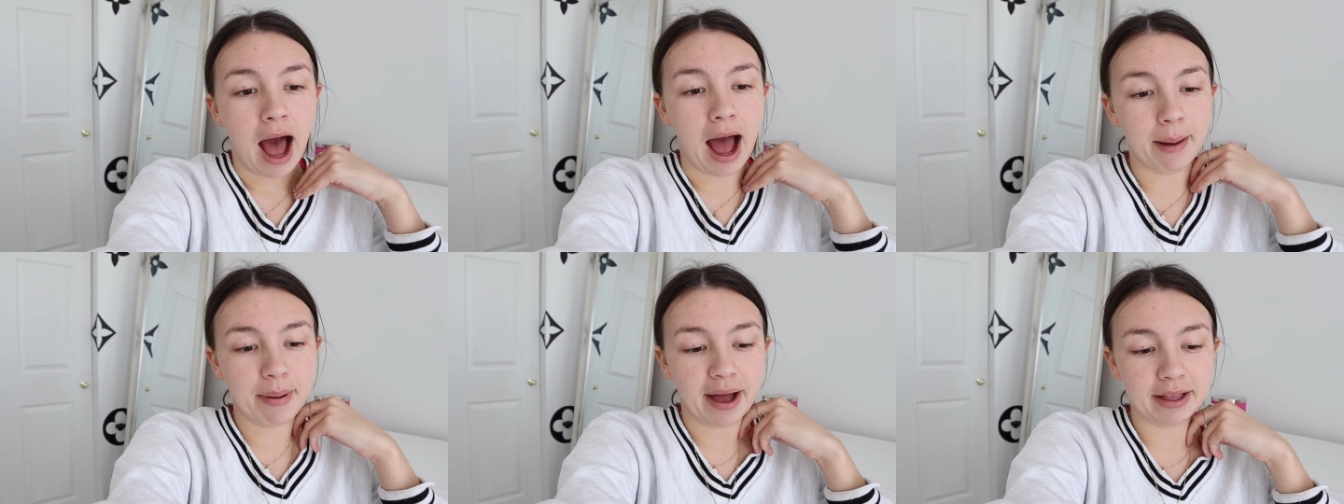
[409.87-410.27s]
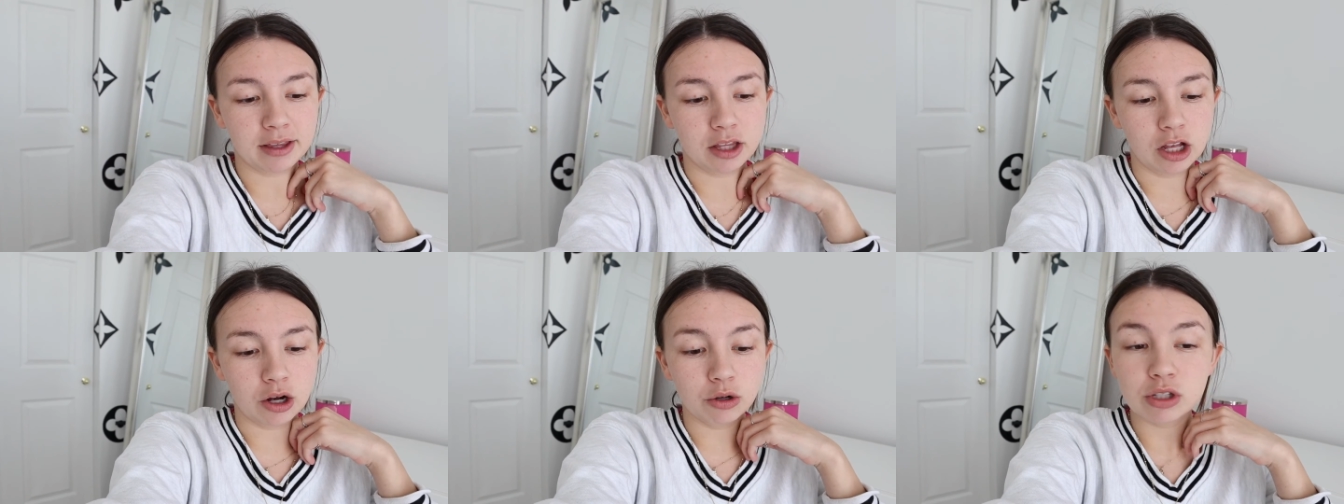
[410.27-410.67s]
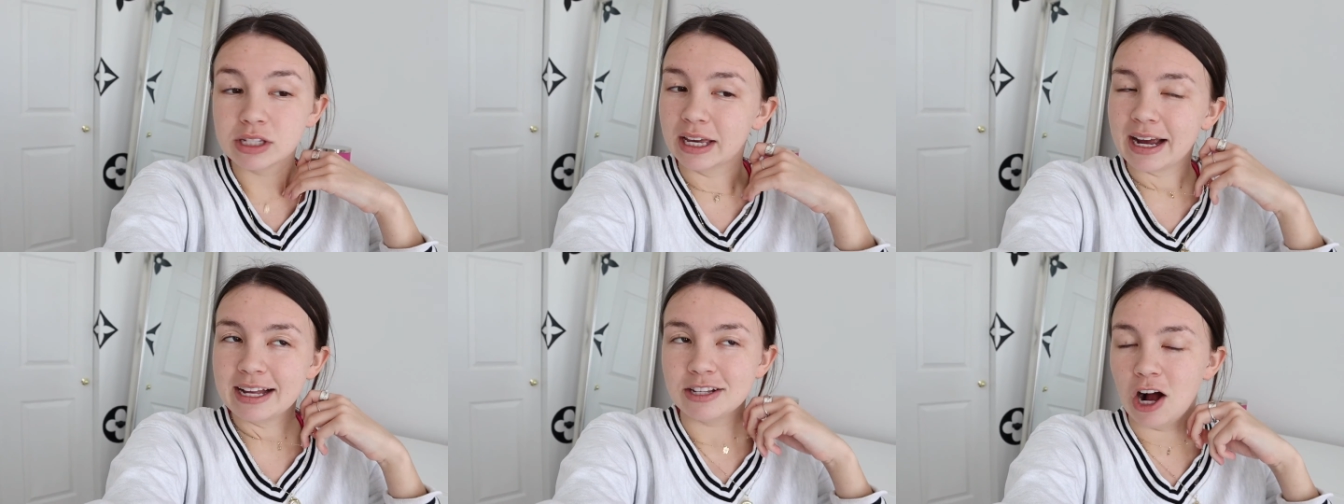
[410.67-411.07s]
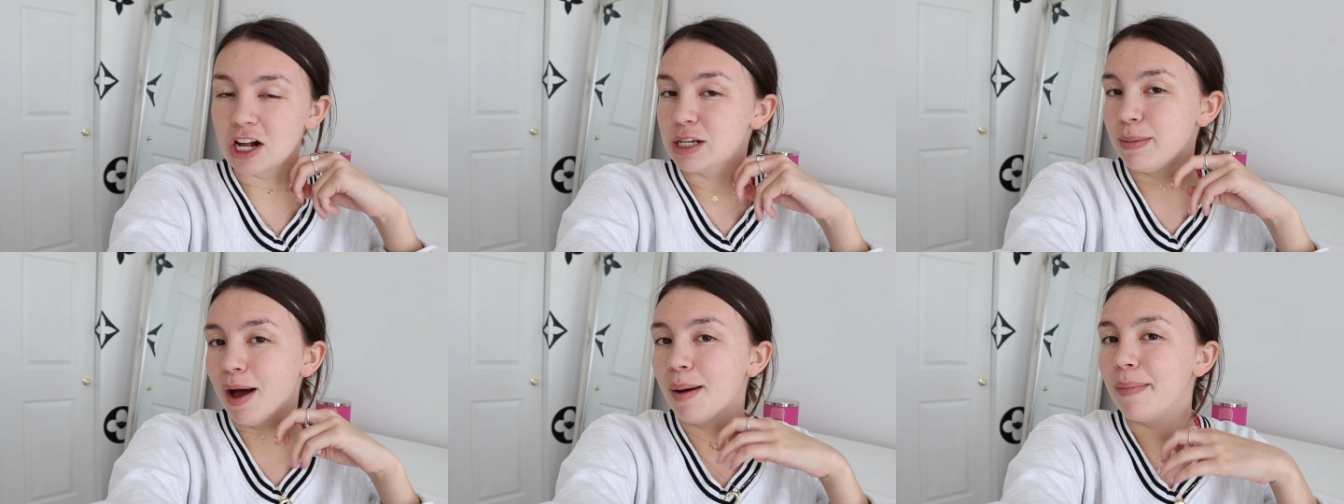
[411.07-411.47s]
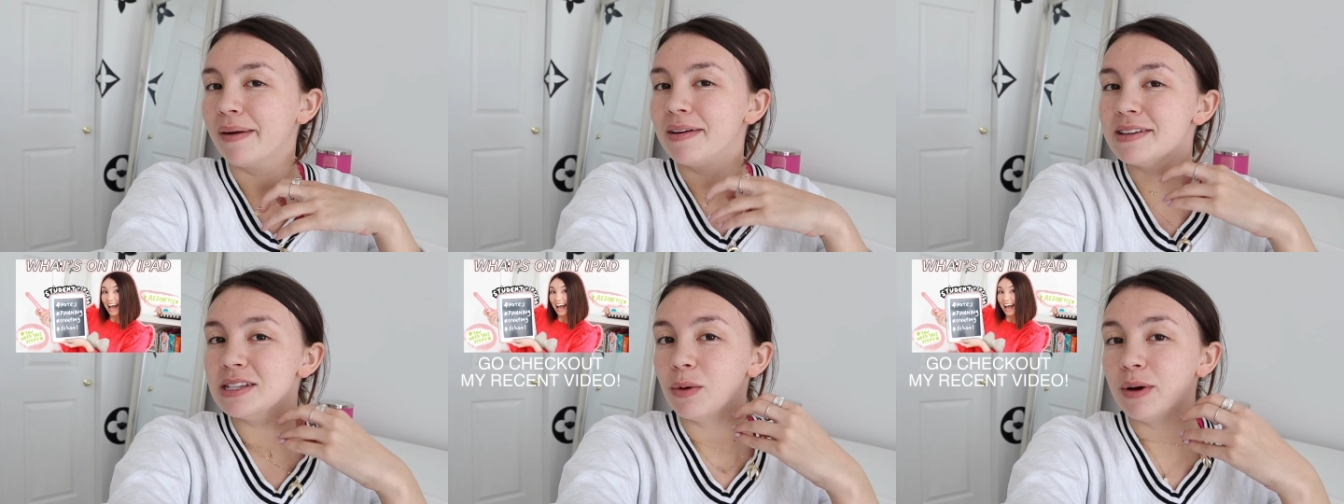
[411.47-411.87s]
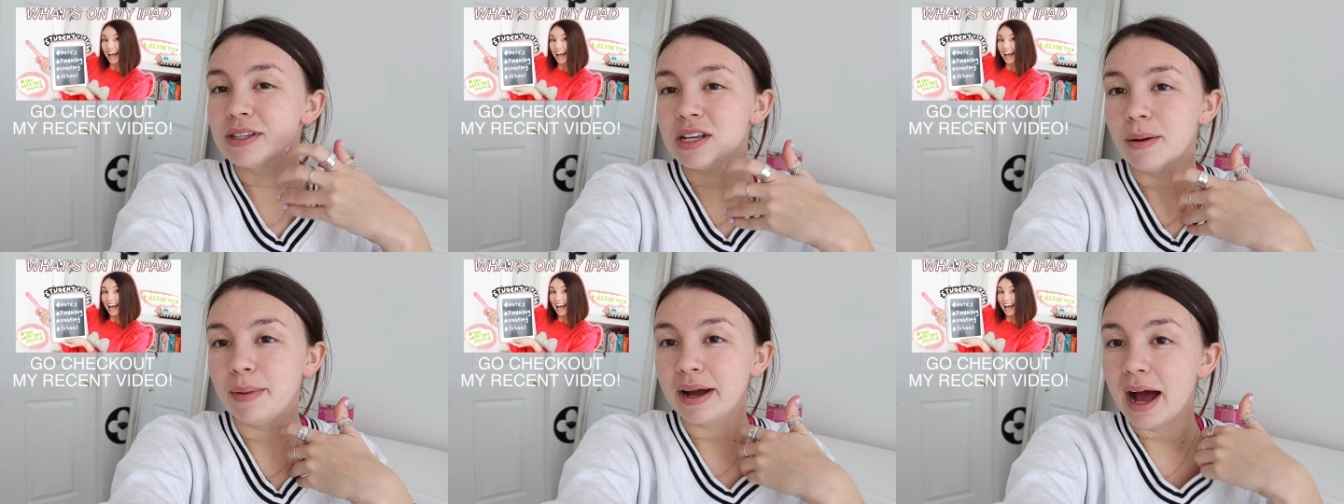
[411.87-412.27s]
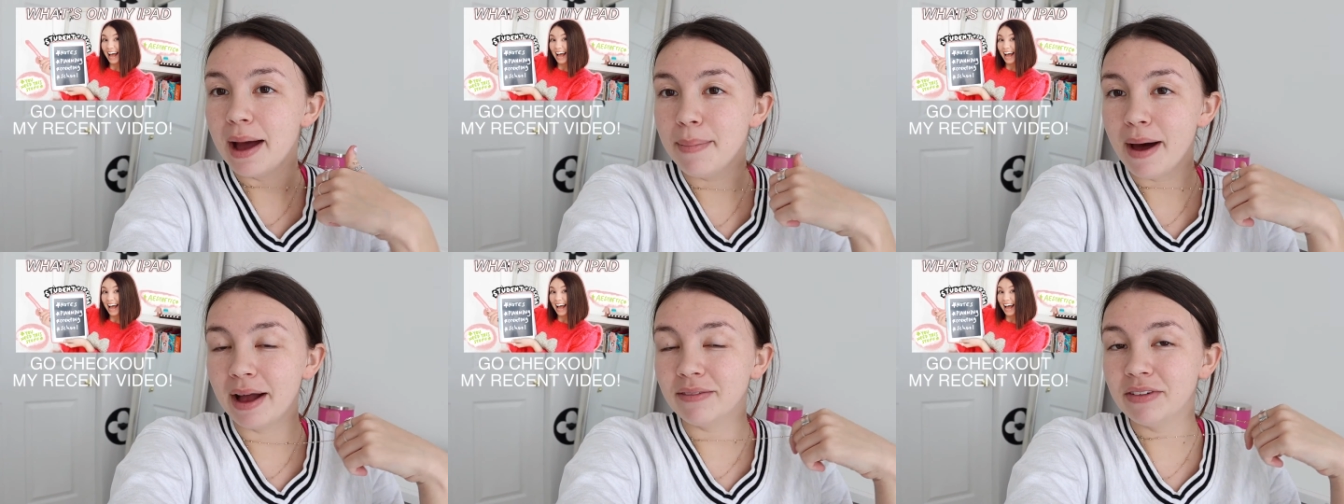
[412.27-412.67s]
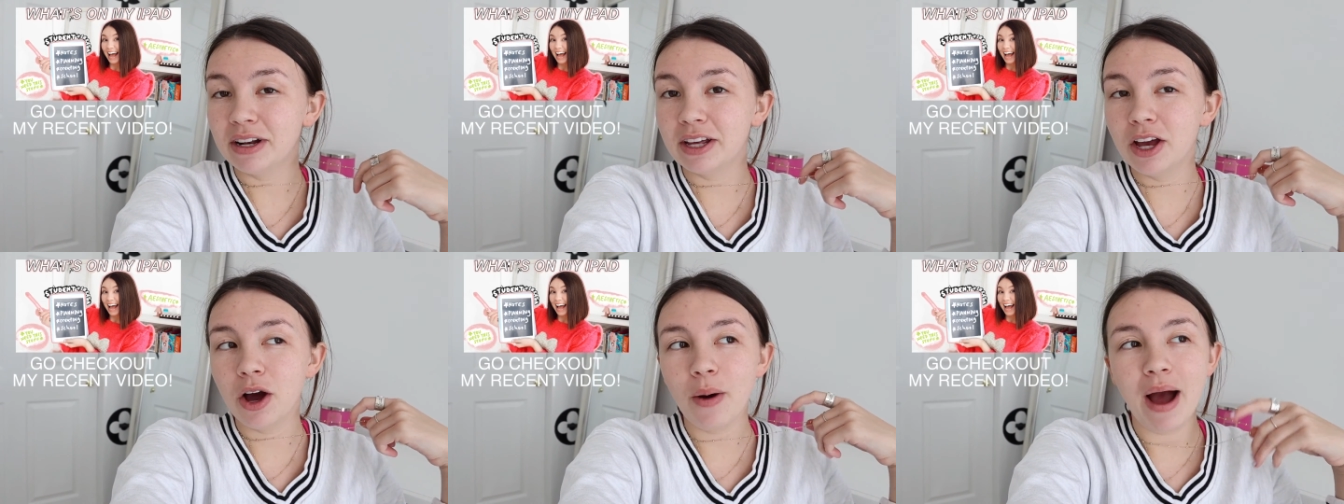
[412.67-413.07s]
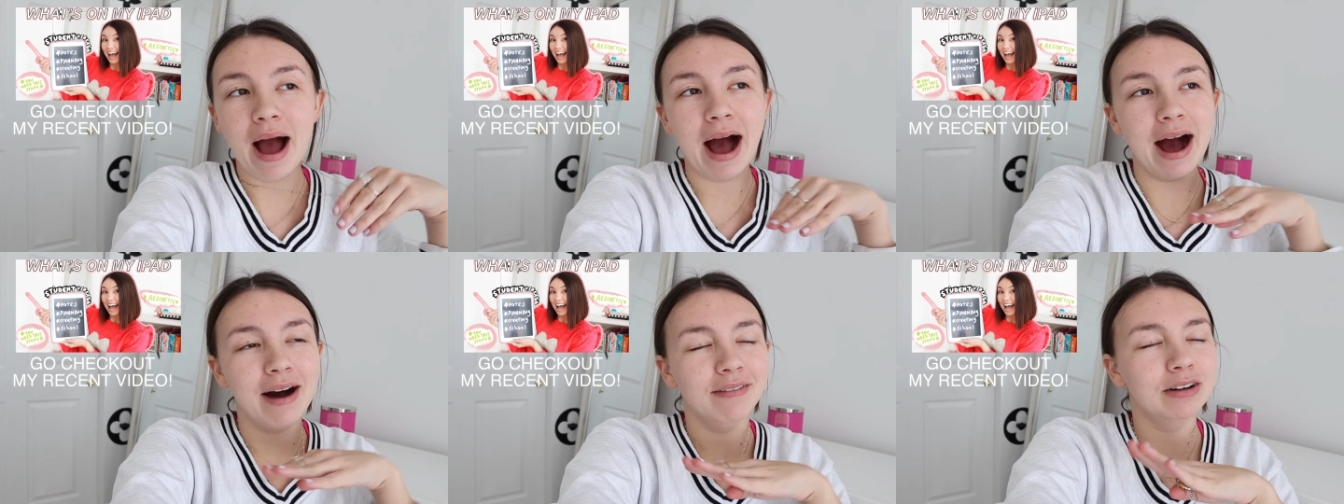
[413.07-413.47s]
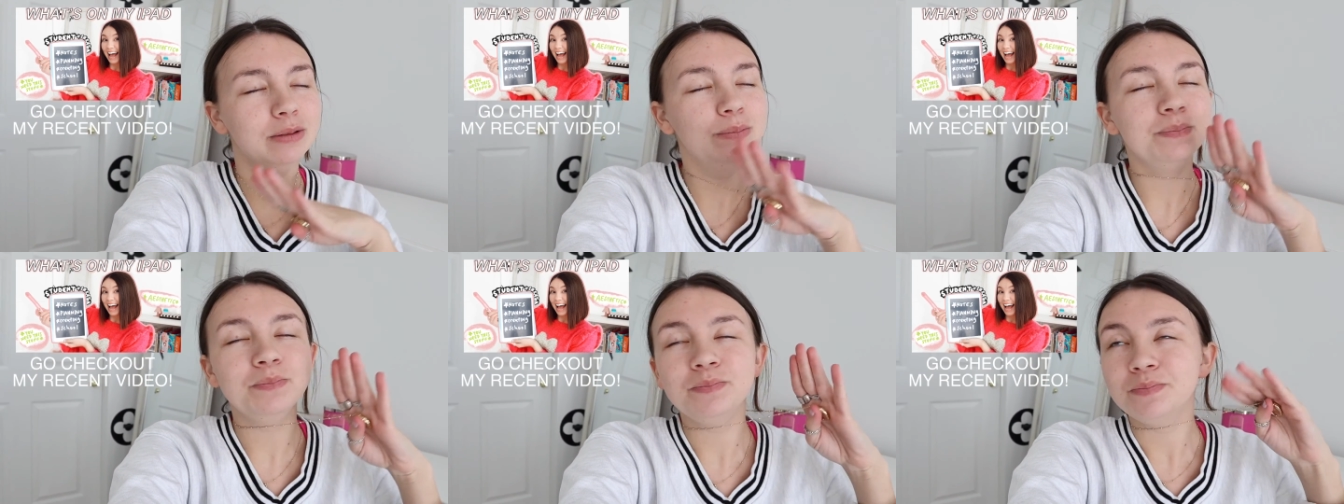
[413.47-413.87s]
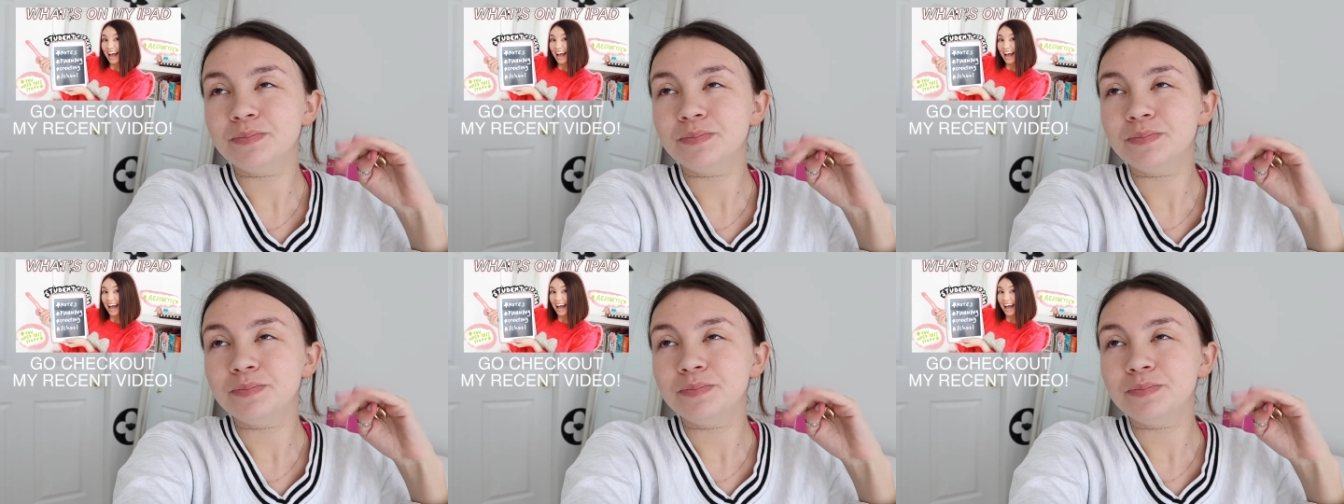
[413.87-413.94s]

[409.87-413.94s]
iPad notes, like I talked about in my recent what's on my iPad video, have